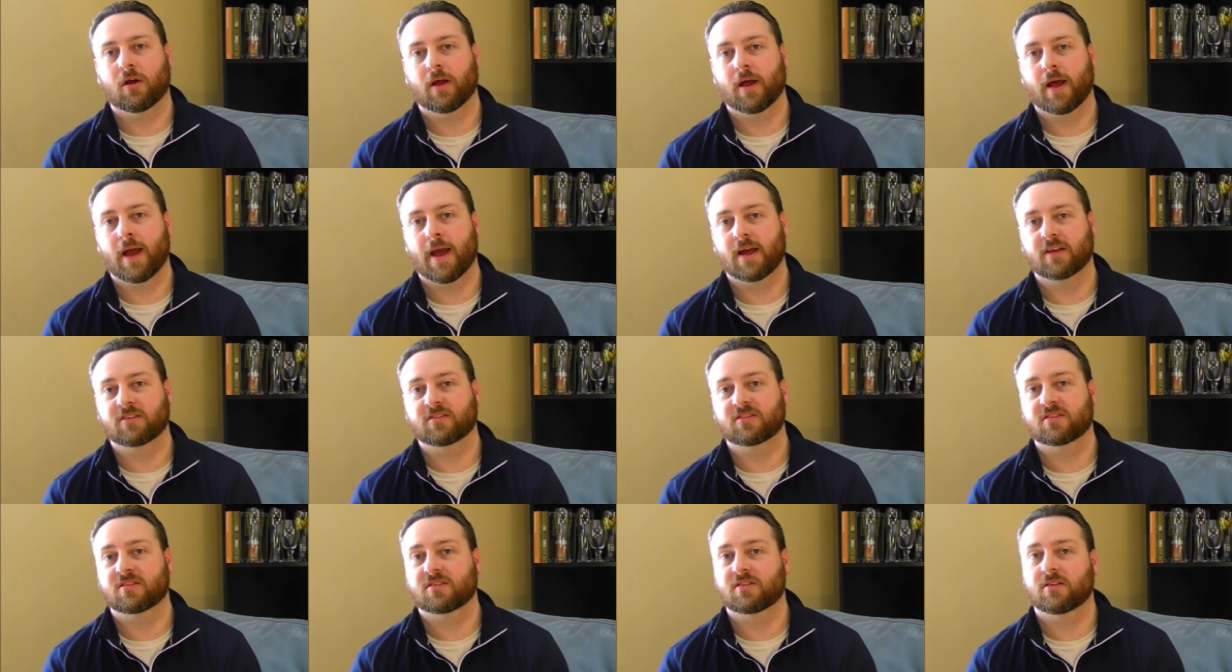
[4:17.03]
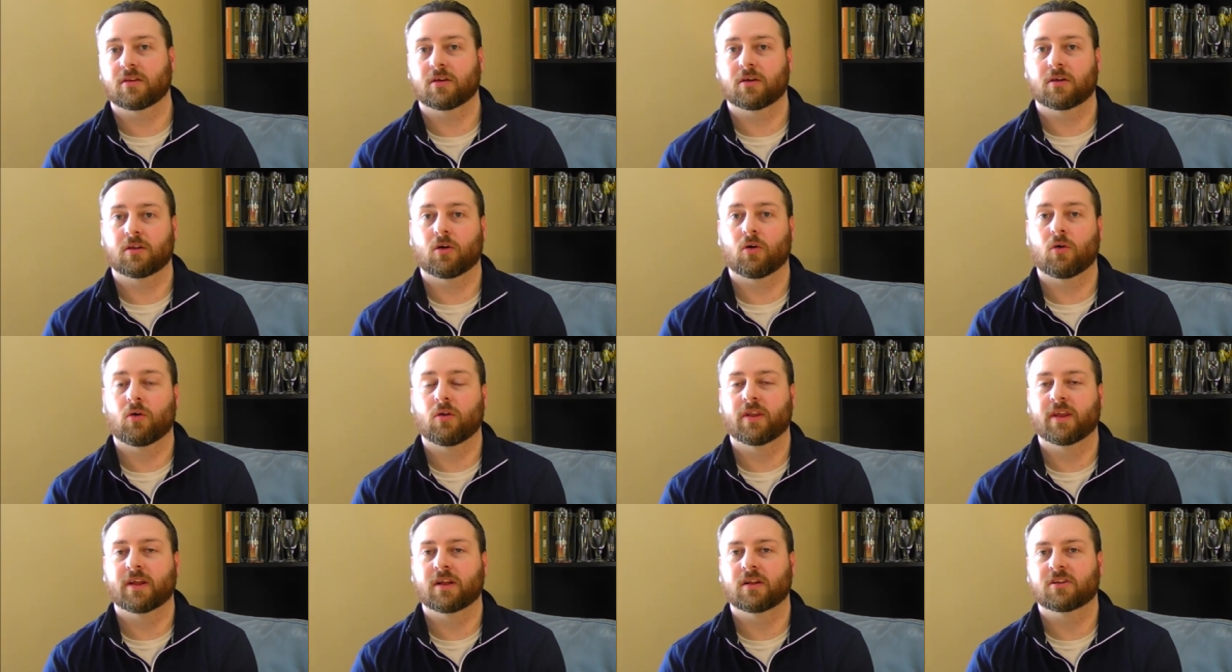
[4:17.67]
S, the
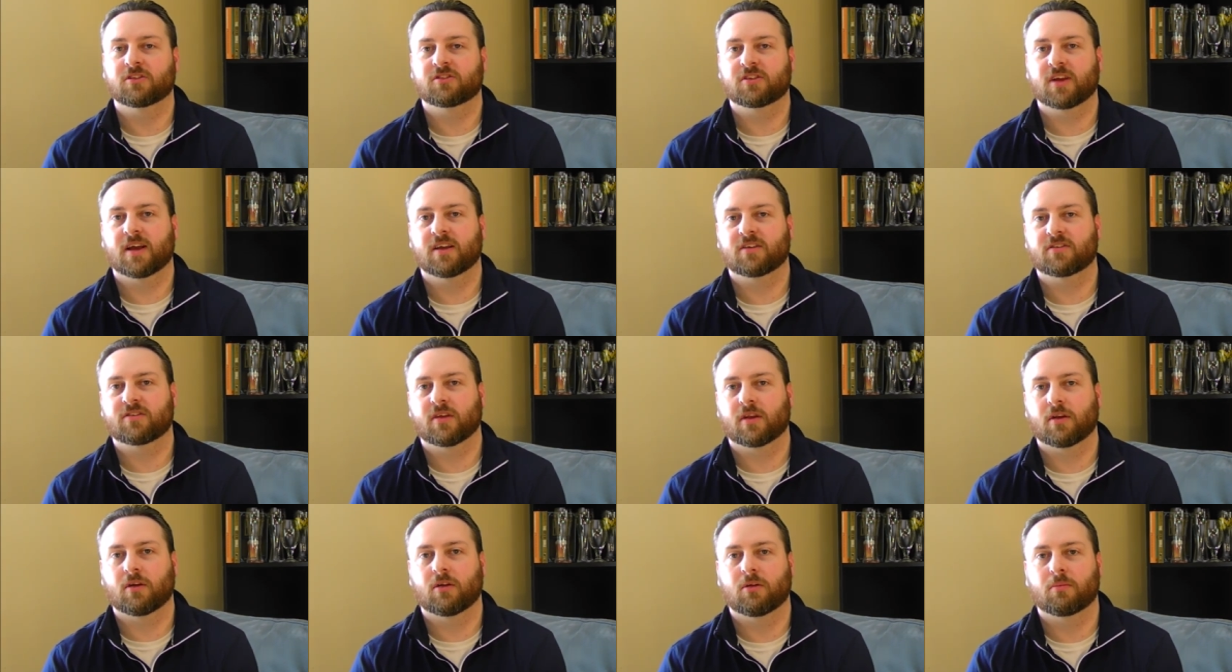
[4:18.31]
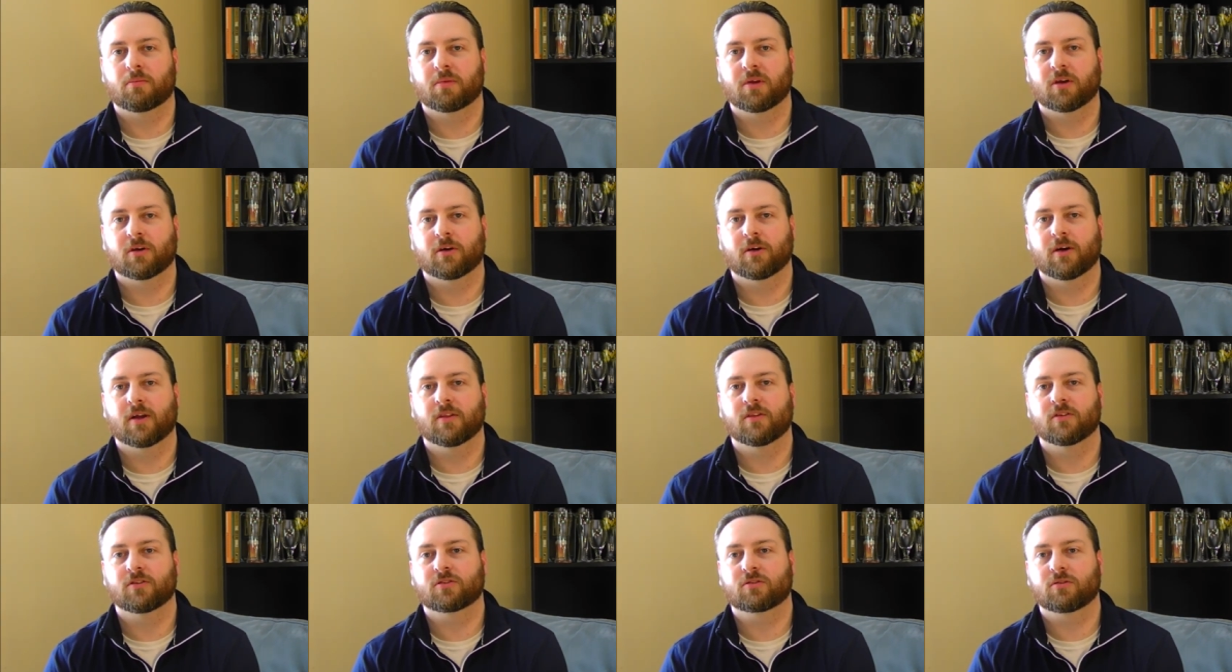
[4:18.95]
old English S that'll appear here
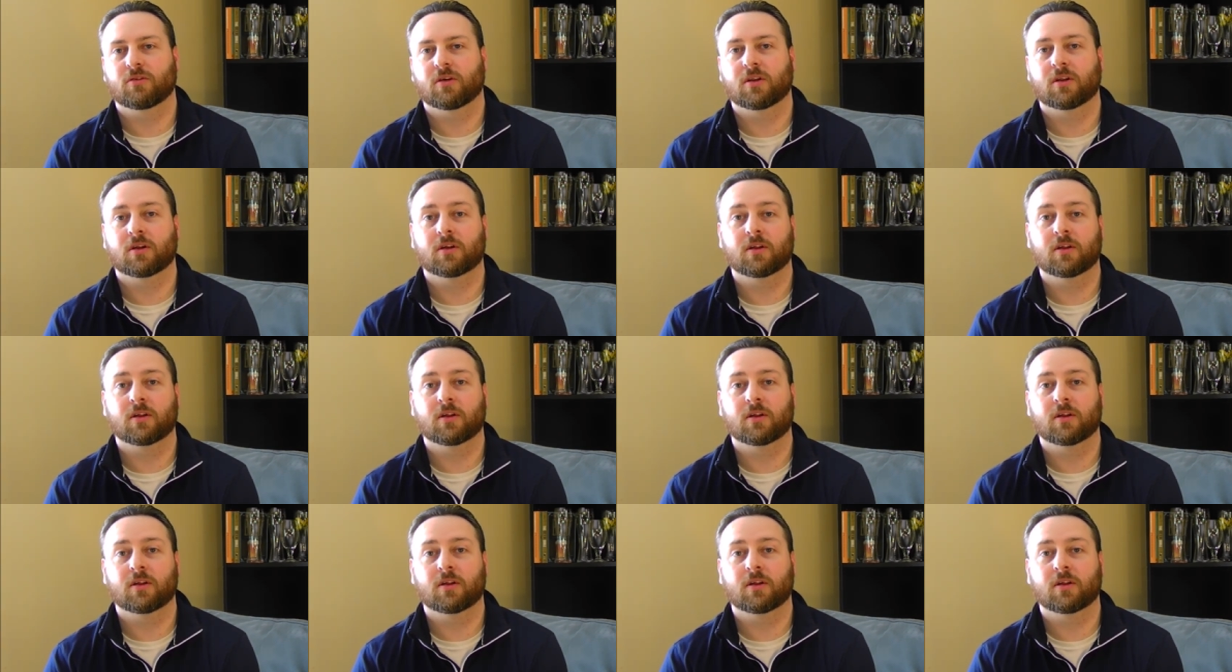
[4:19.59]
on the screen.